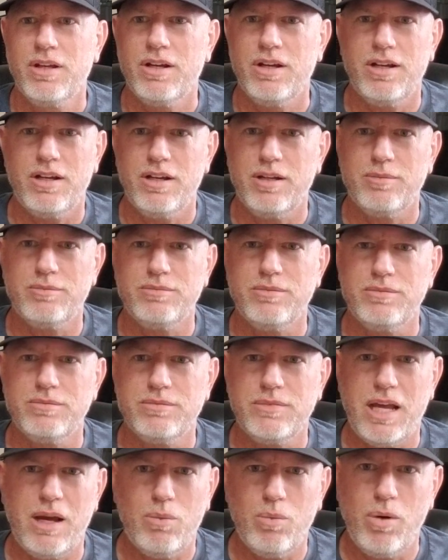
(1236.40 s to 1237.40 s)
$300
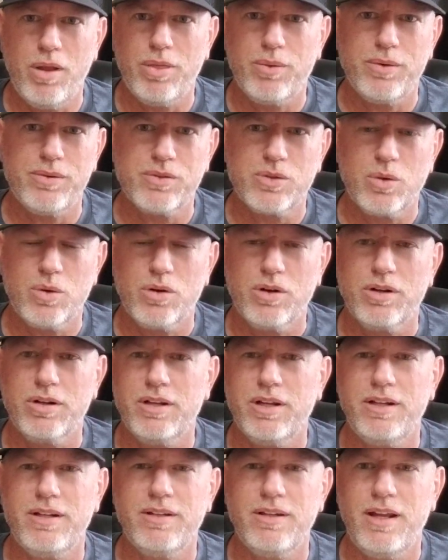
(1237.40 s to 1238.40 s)
at one thrift store,
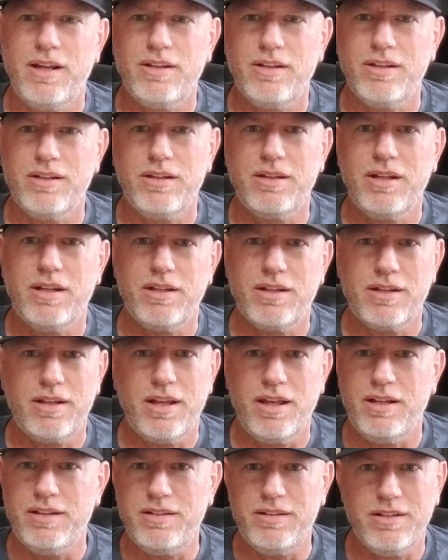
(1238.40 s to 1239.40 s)
and
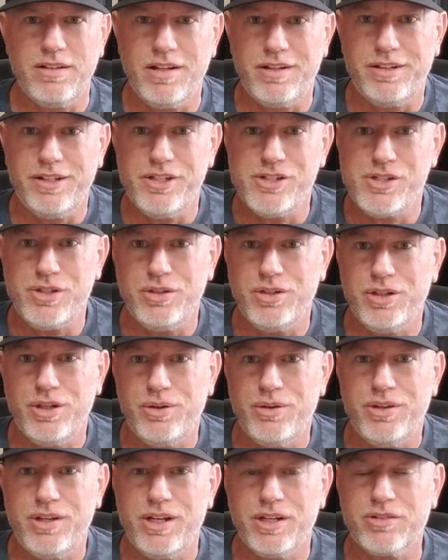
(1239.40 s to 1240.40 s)
it's not an issue to go
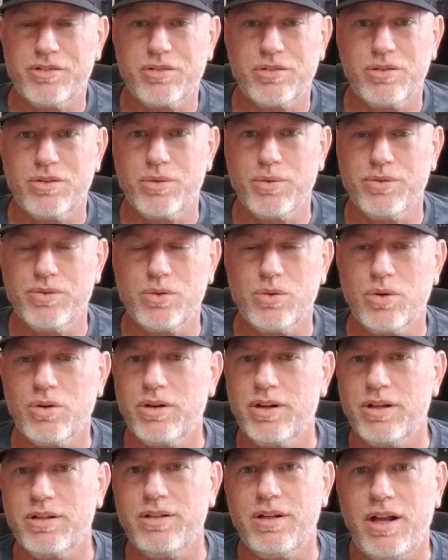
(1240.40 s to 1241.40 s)
to the next thrift store,
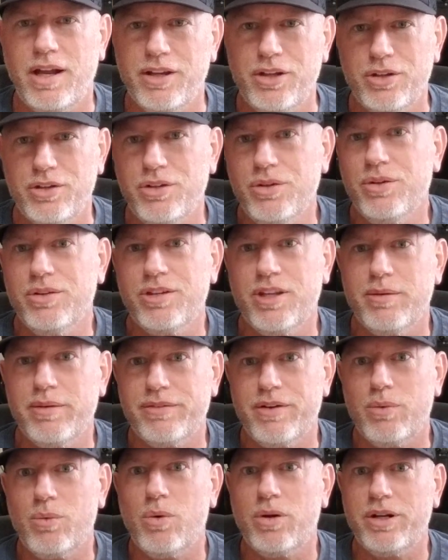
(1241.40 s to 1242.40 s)
and I could do the same if
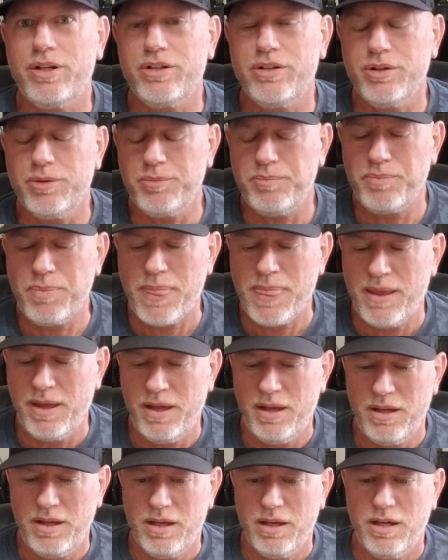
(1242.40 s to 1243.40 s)
I wanted to.
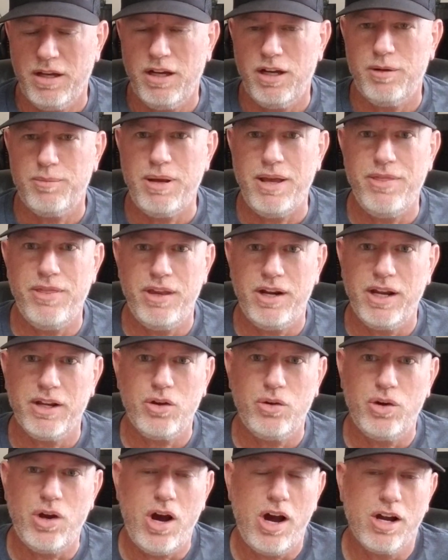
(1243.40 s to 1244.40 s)
And then I
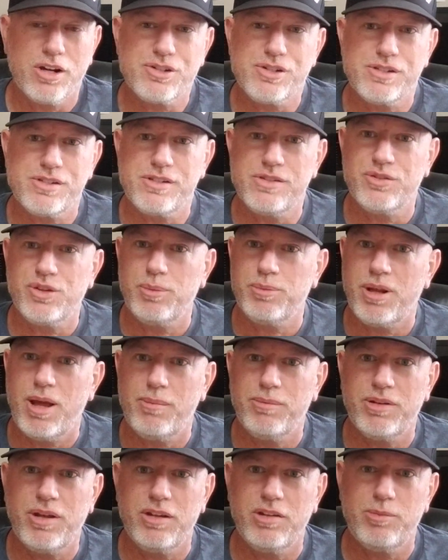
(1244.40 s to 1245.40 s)
go to auctions, and
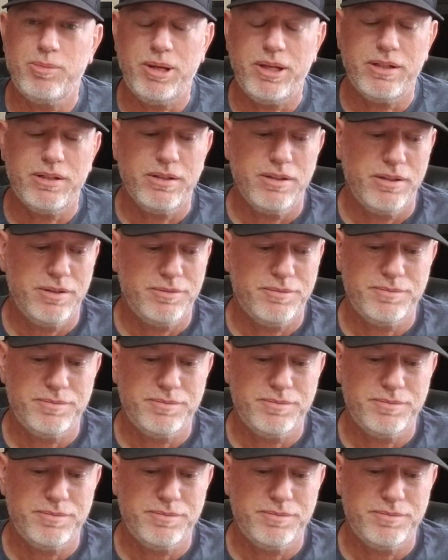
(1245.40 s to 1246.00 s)
sometimes I spend